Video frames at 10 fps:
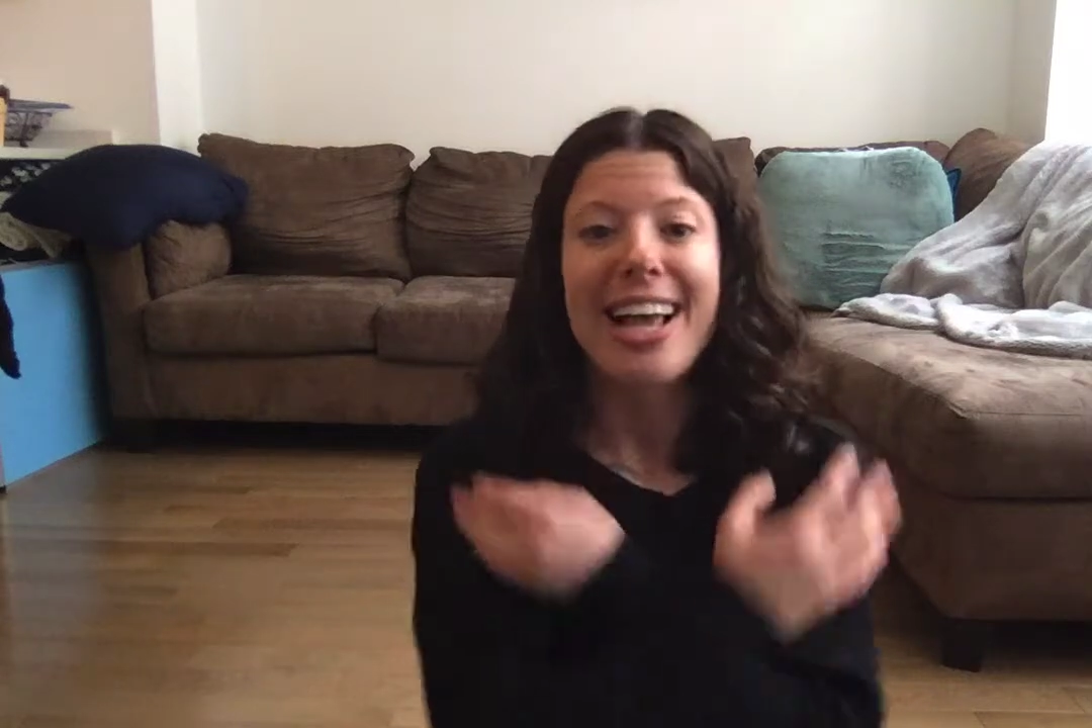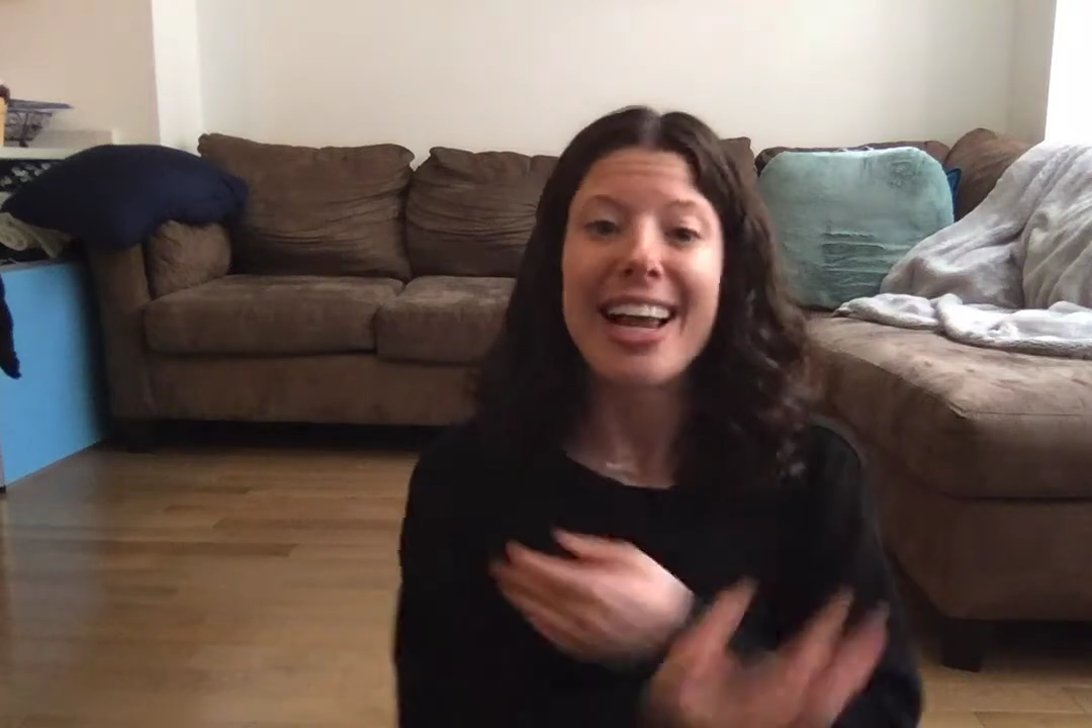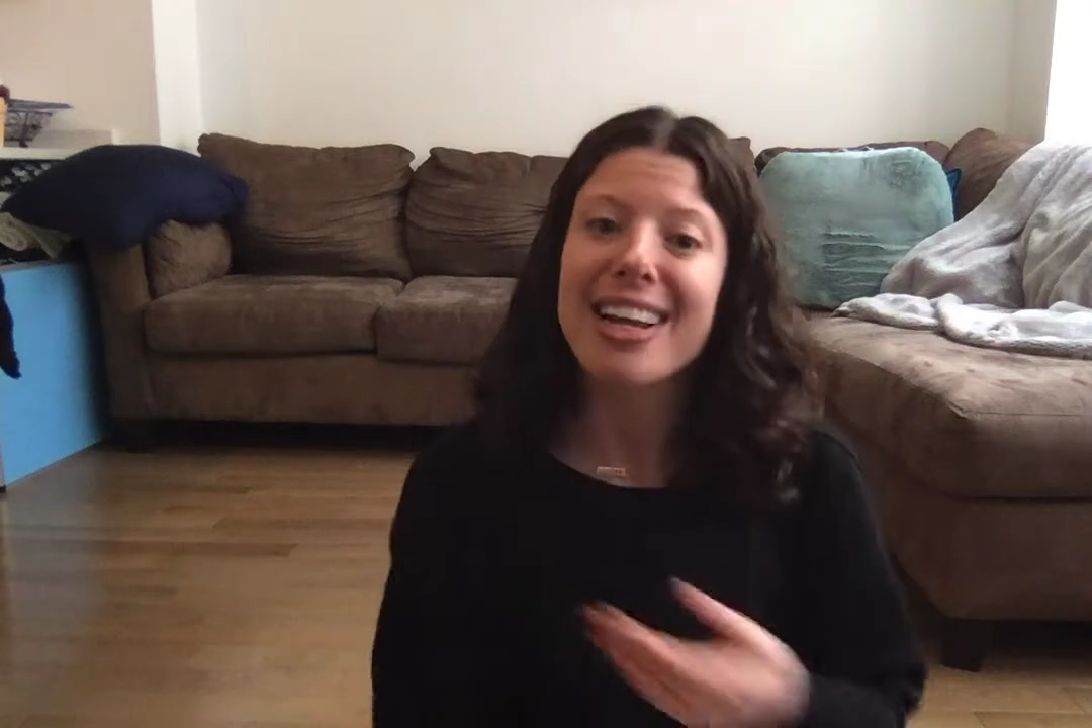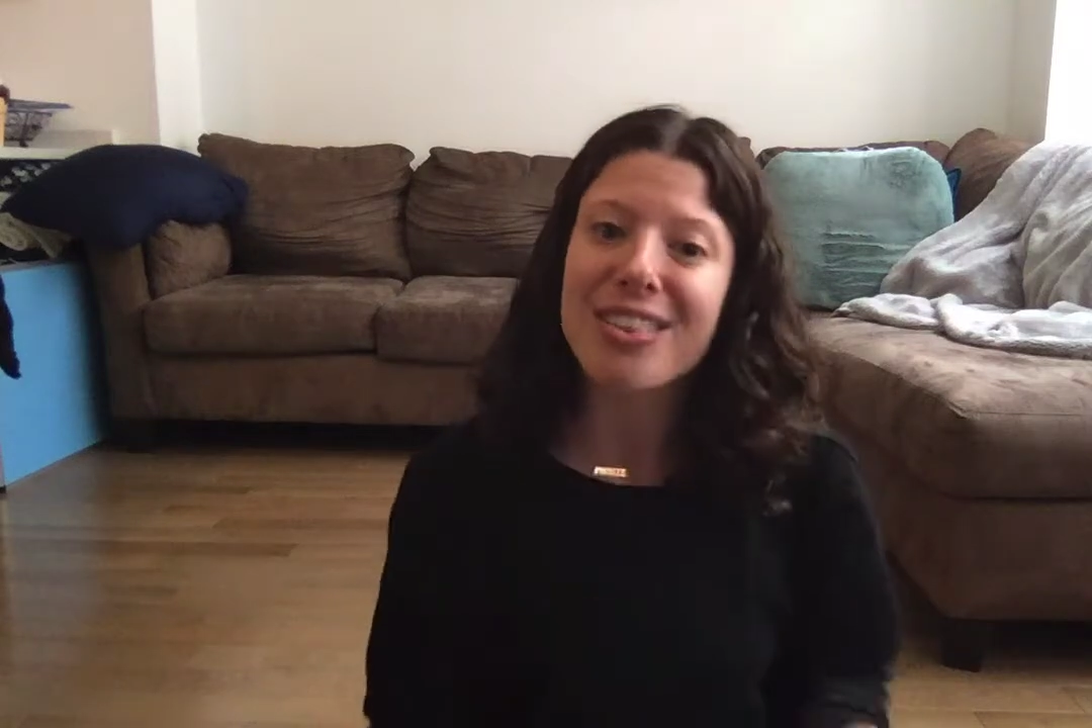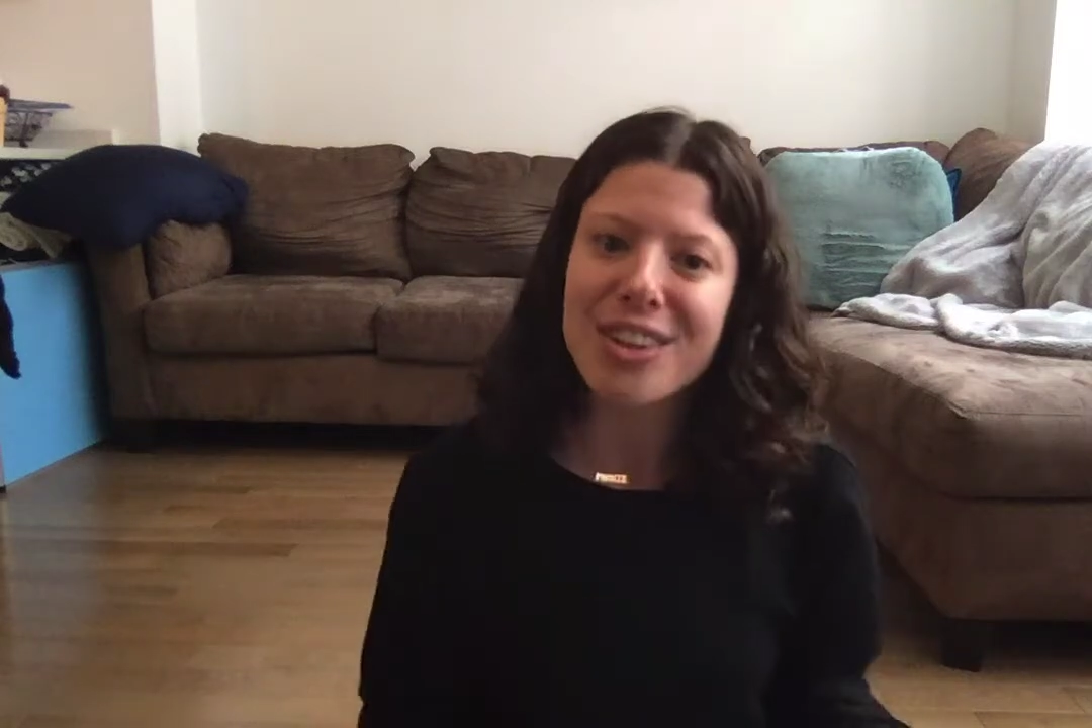And
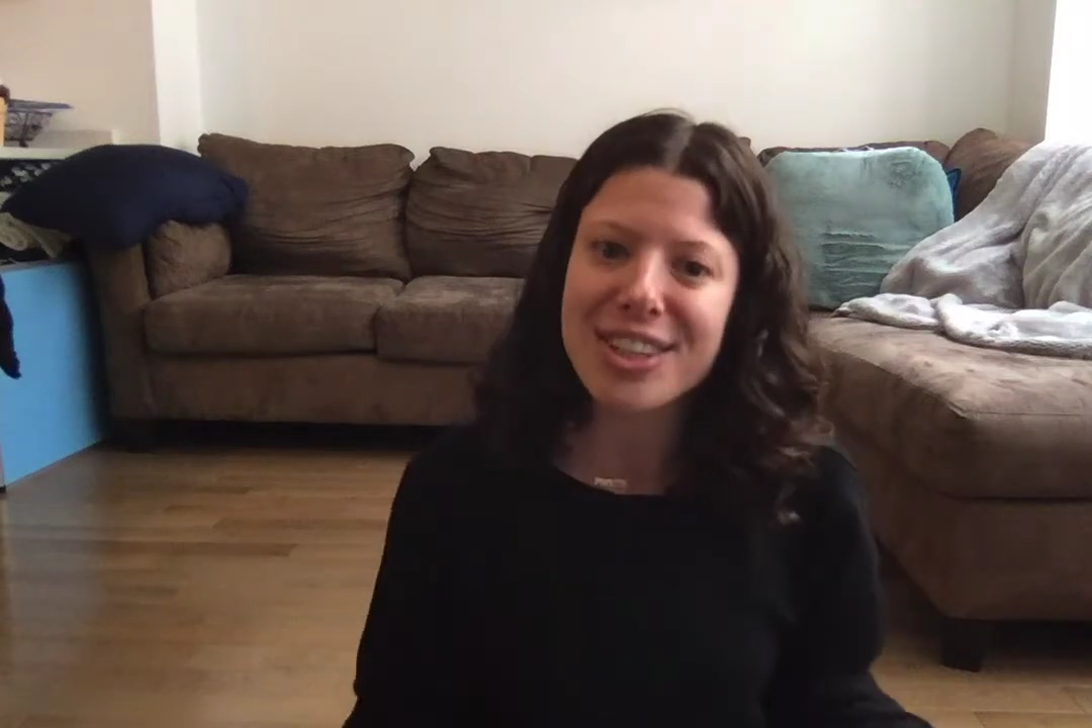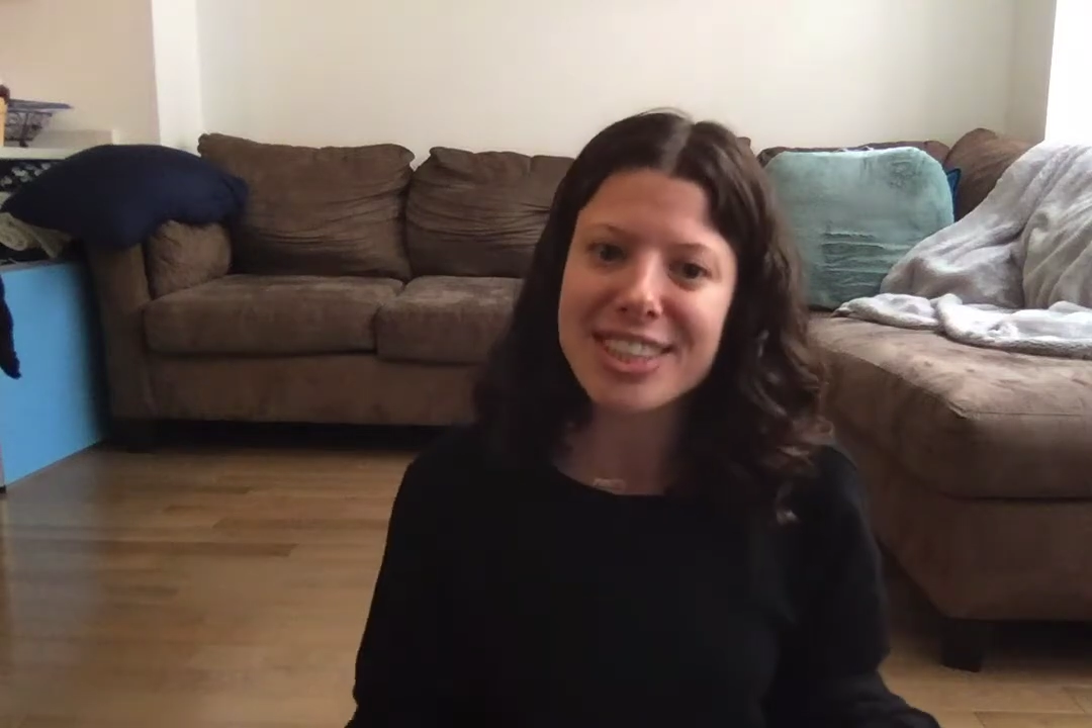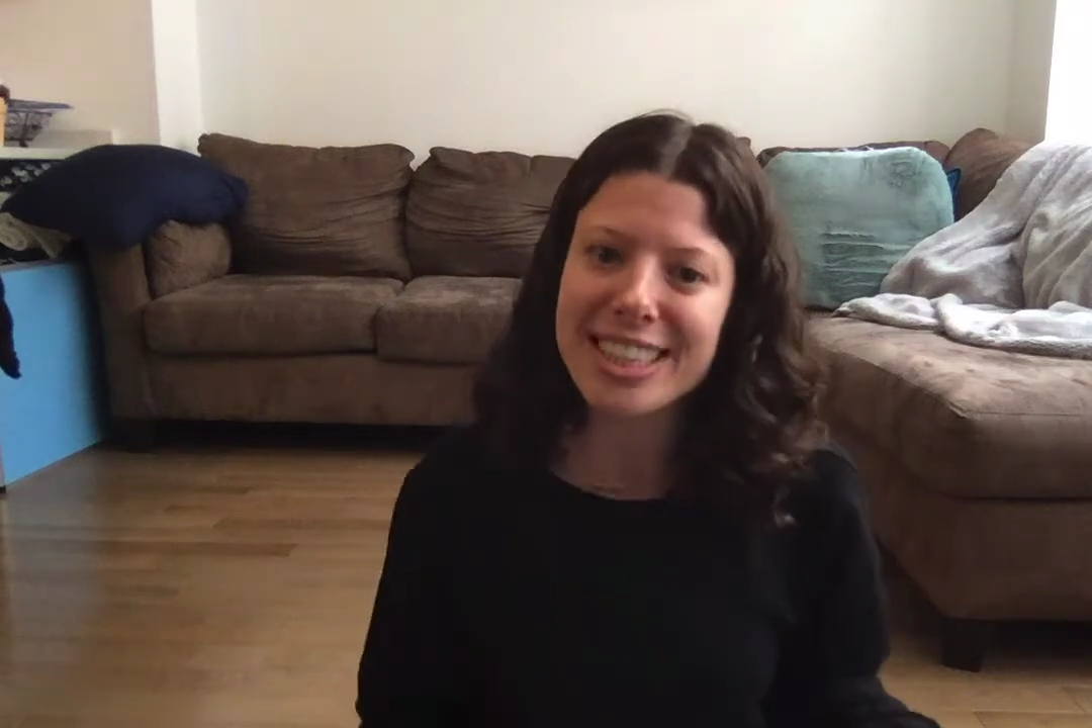I learned to